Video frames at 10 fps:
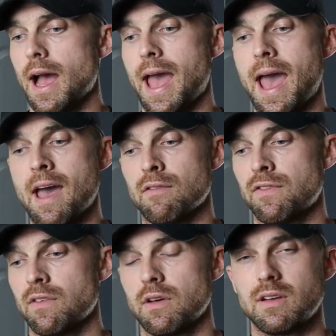I
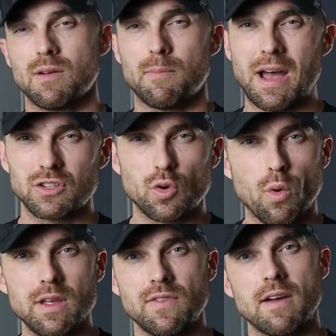have about
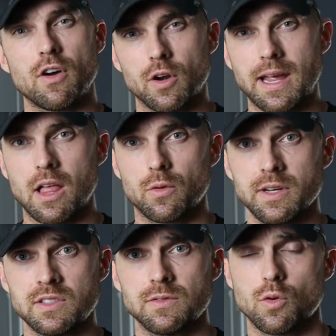2,500
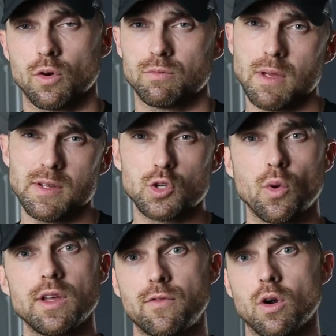calories or maybe
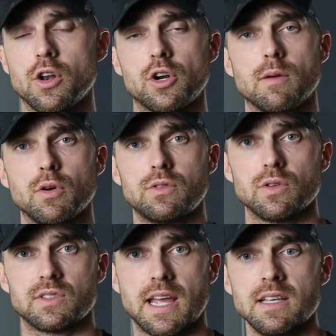2,400 on both
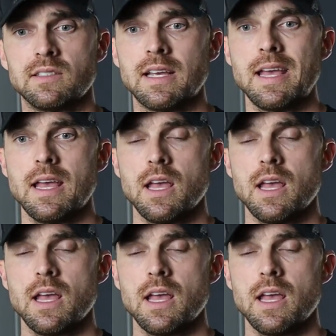those days.